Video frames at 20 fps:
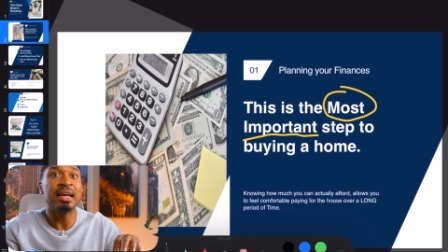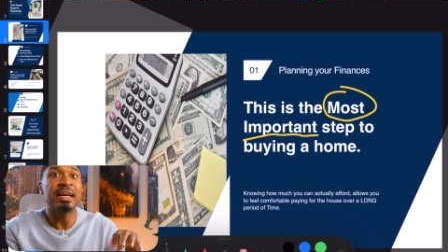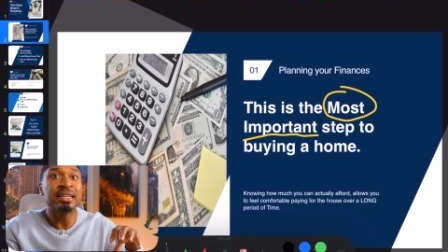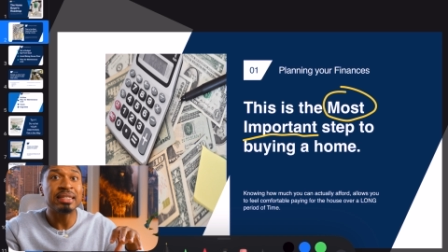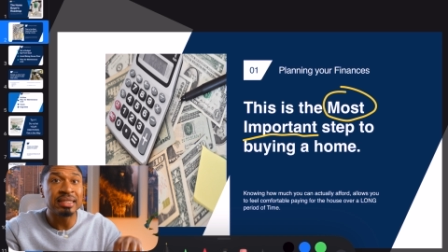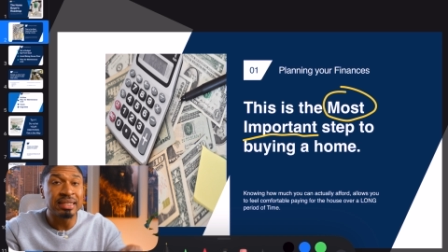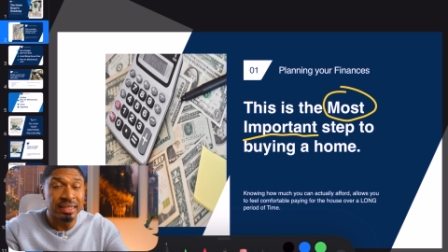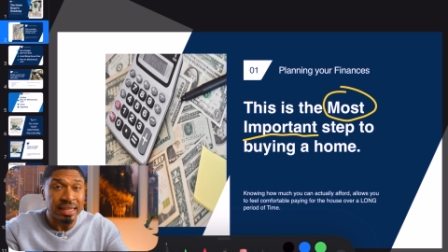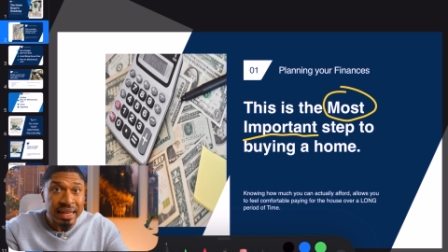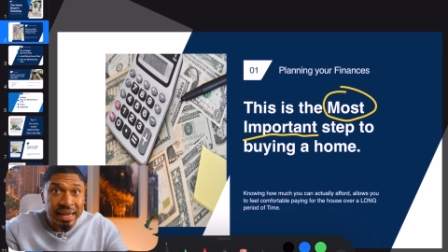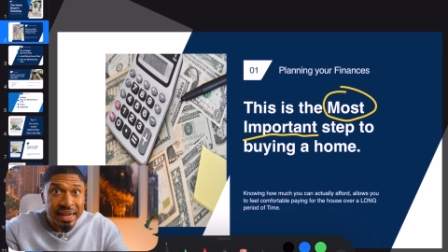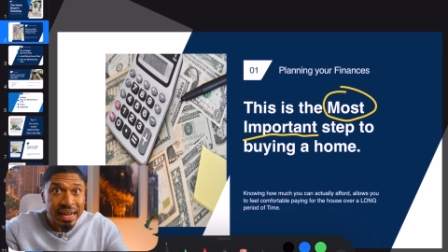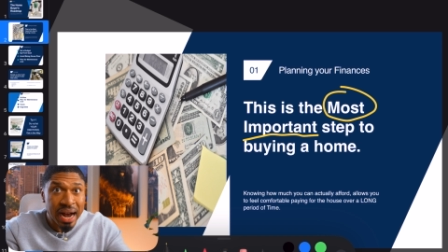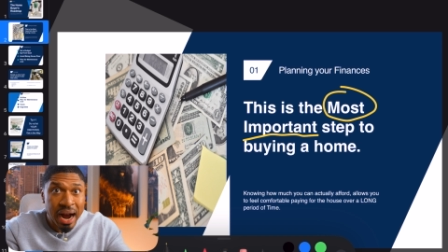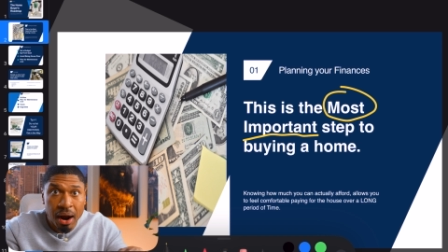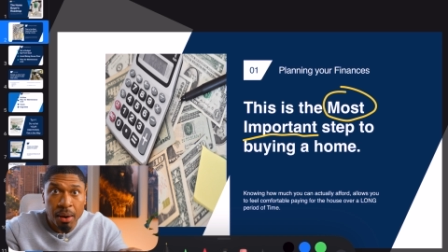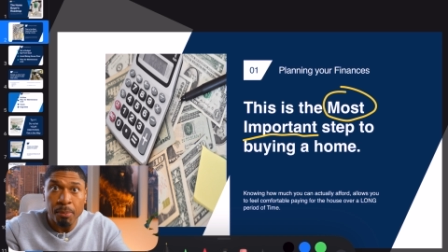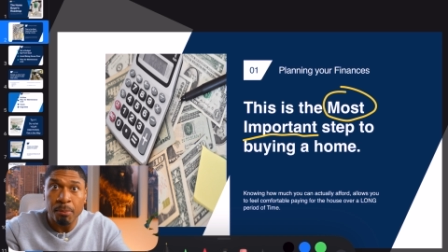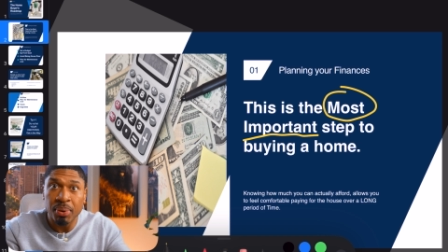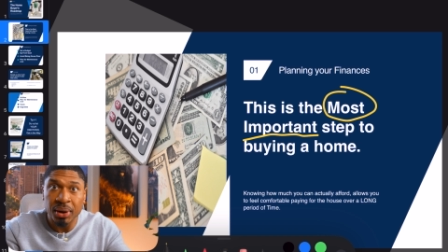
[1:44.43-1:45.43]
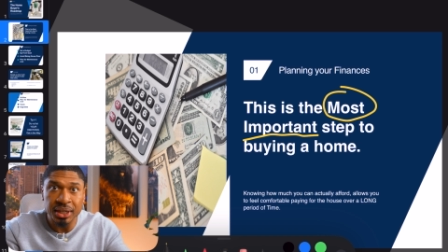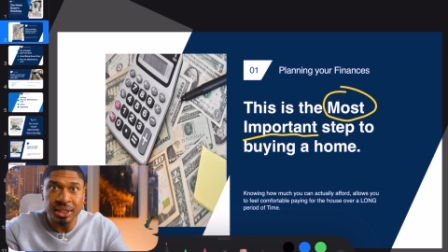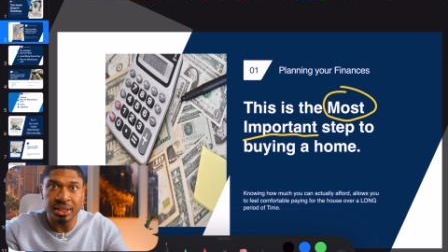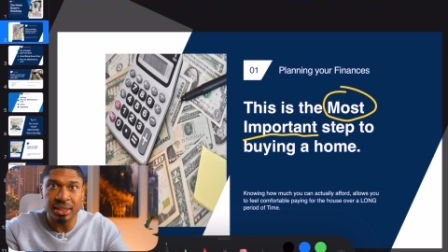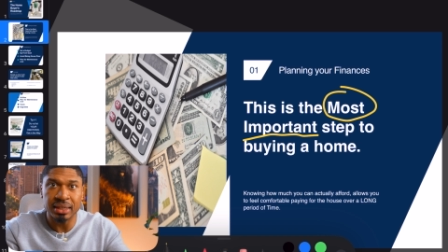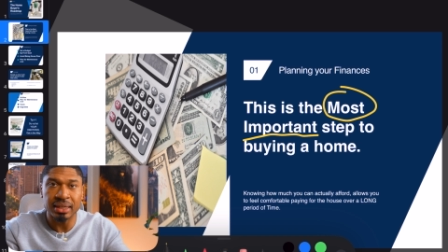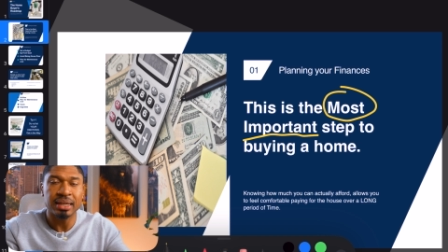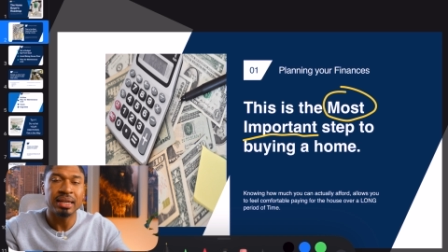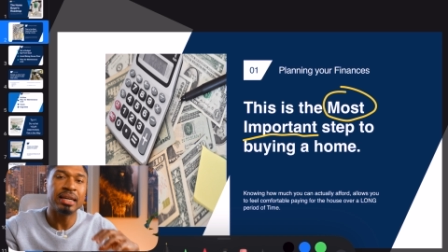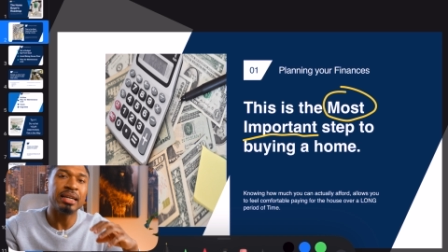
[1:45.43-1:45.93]
setting our
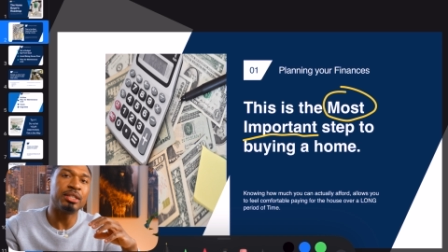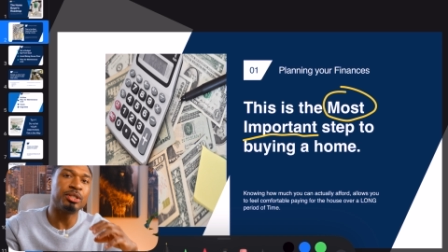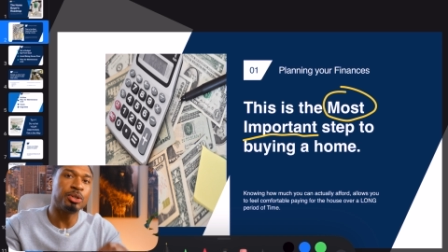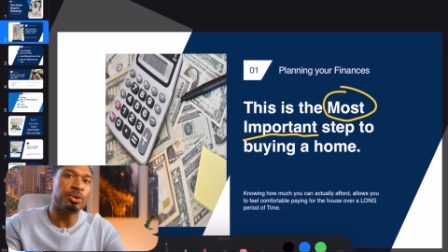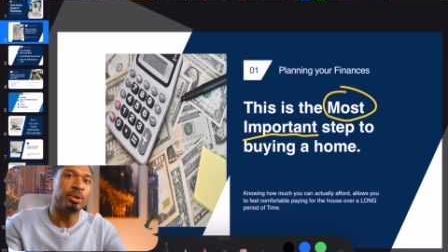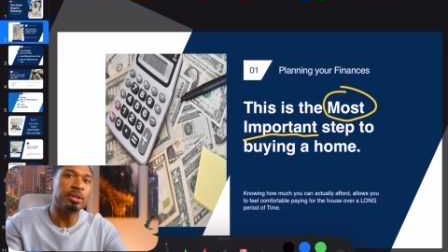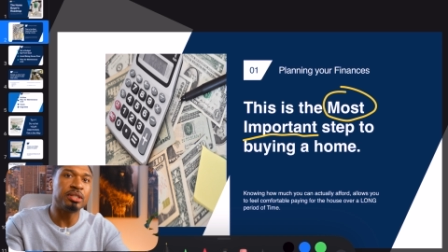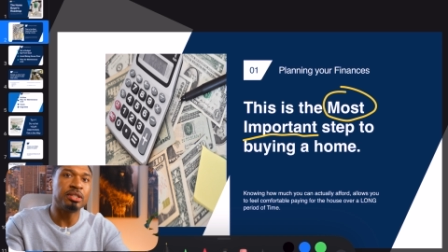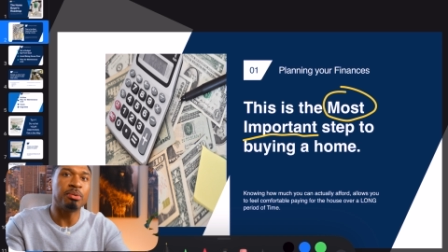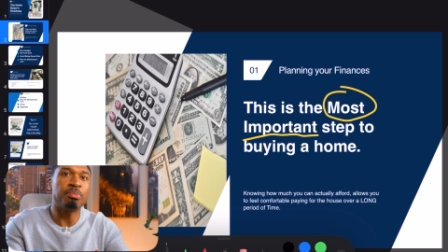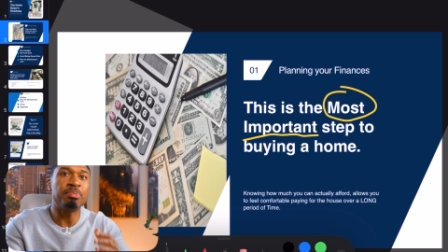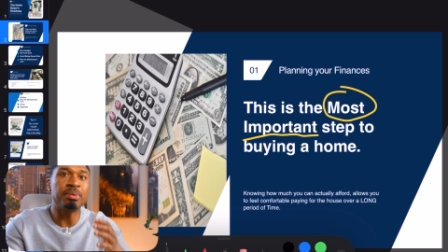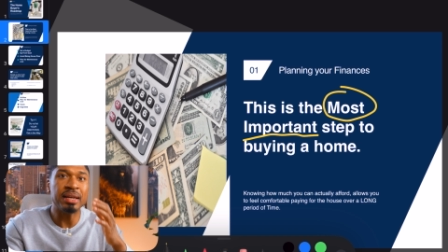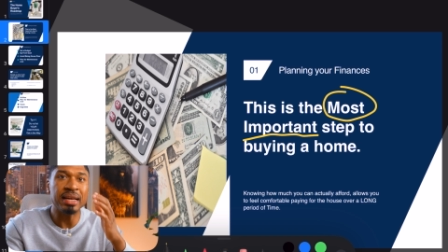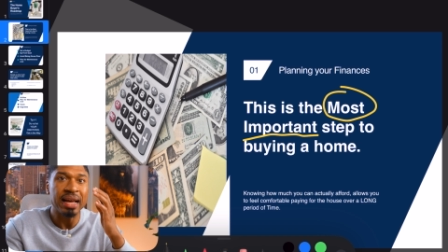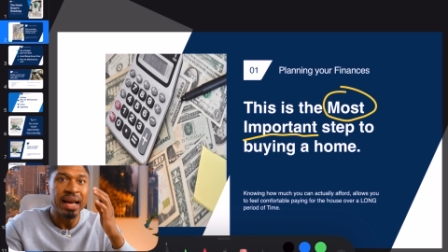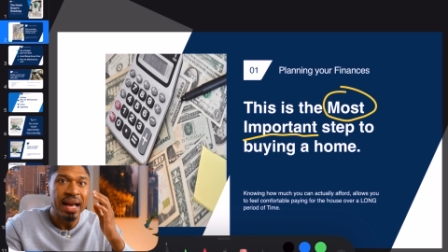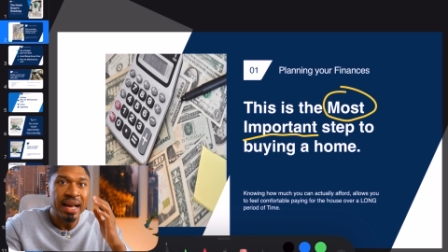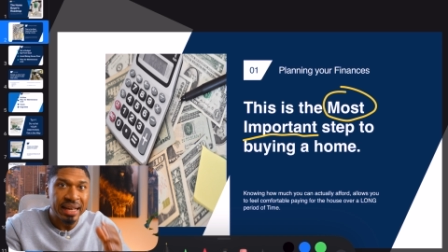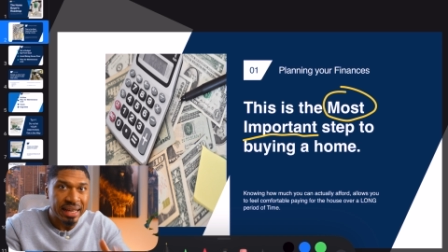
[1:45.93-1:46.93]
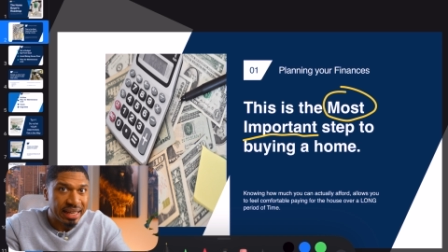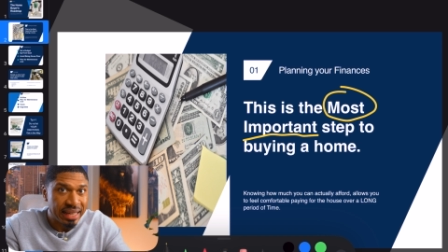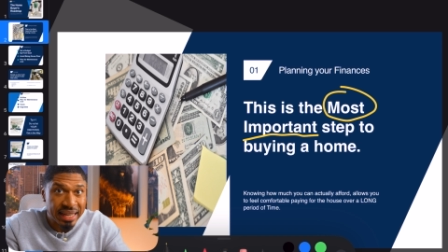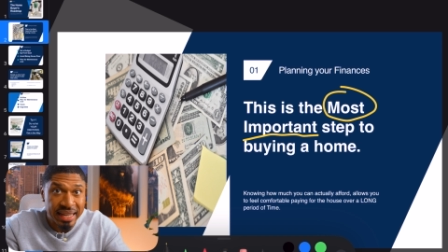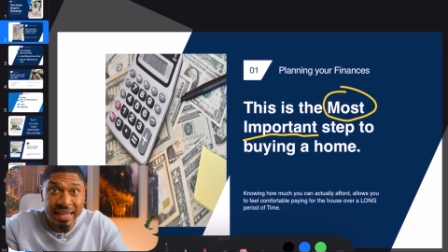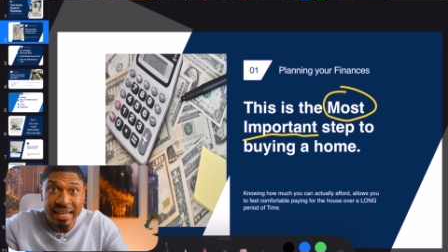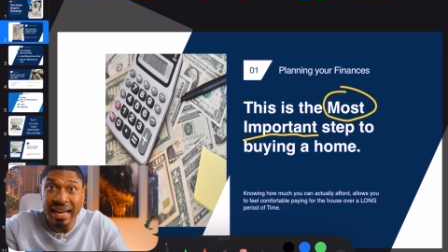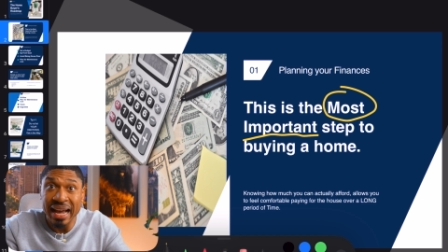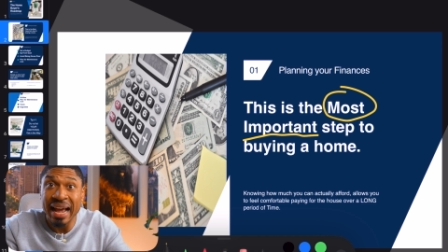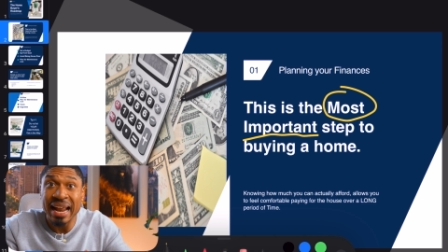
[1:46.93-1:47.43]
budget is going to be
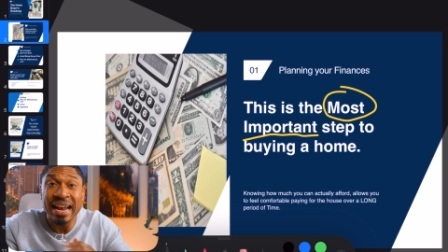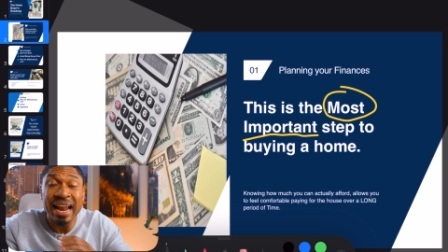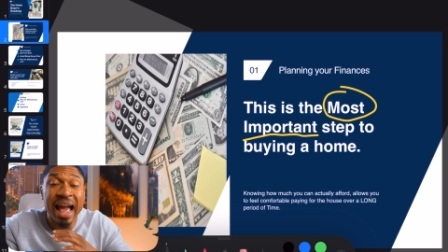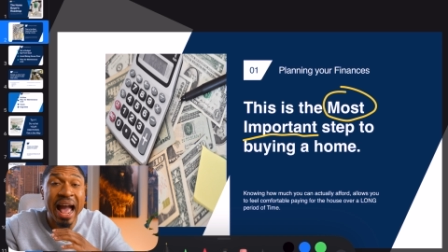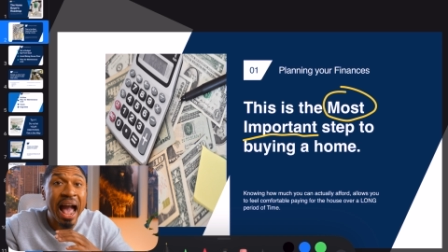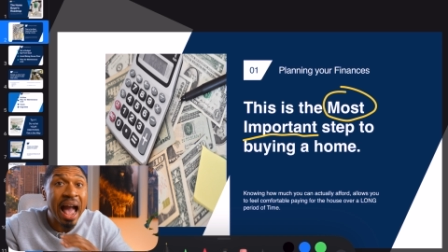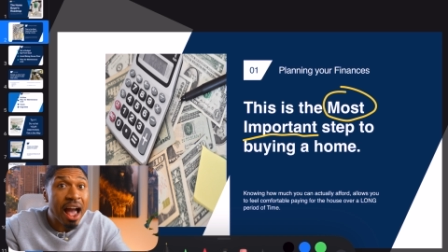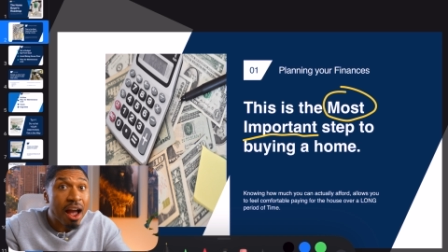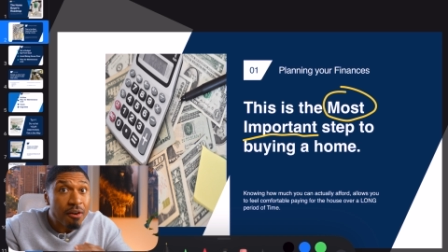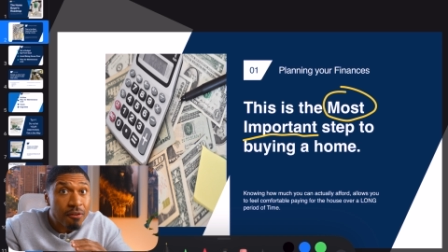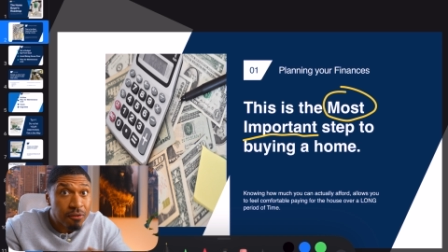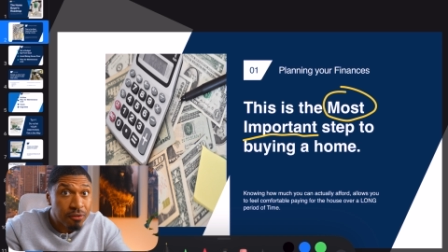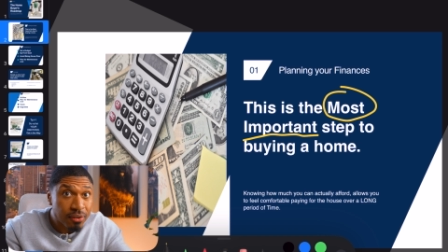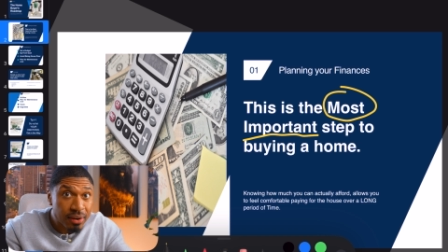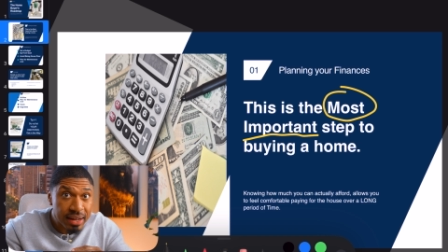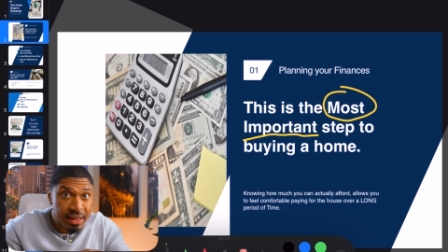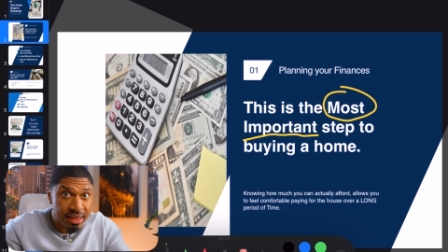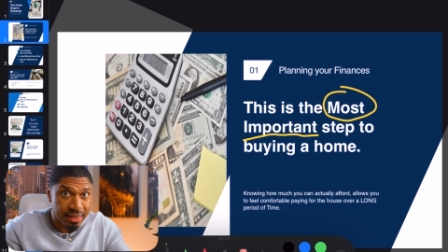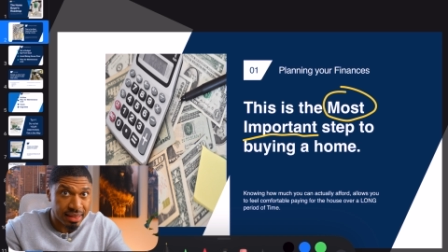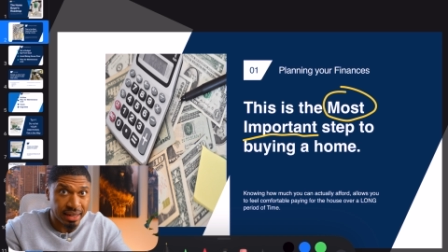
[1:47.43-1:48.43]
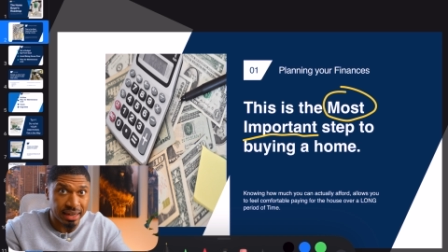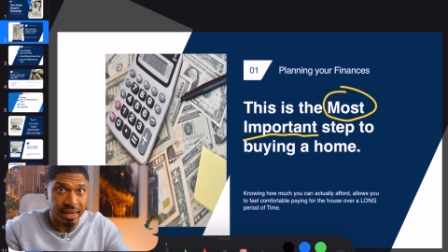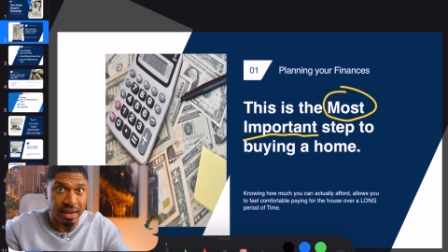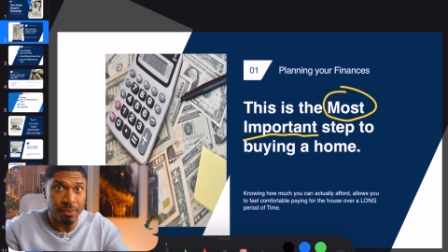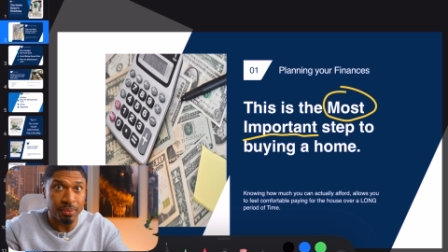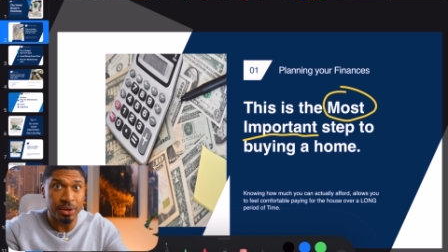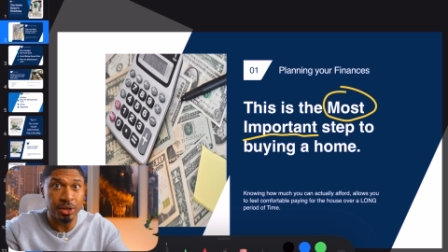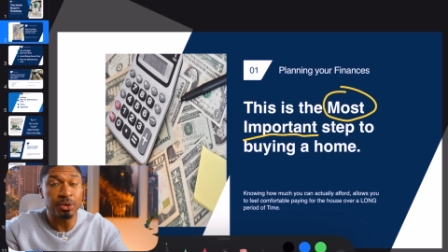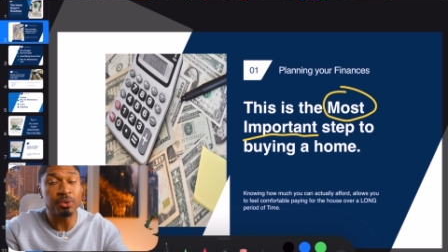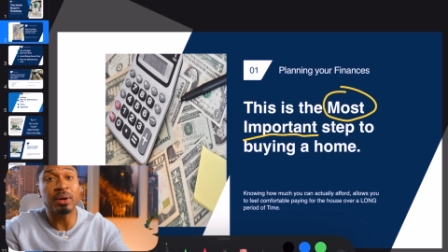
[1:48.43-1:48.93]
key in everything that
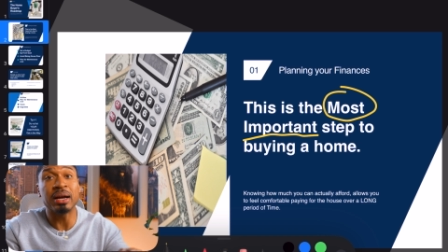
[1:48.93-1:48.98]
we do,